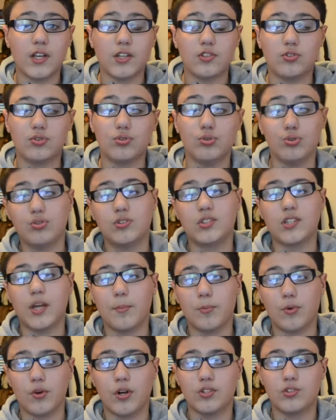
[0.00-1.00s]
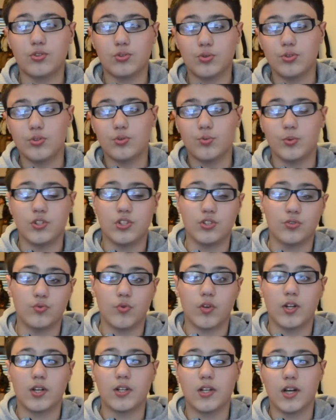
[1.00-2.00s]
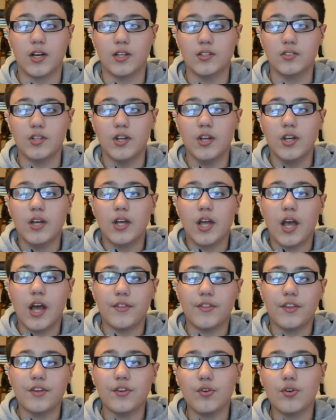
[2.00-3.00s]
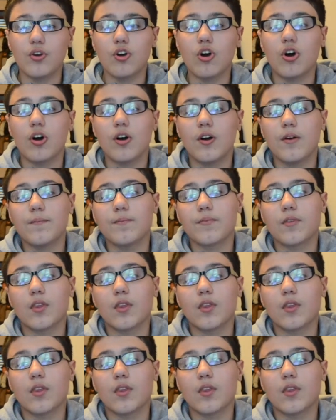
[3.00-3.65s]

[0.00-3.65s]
has 2 samurai swords, which is really nice. And then you got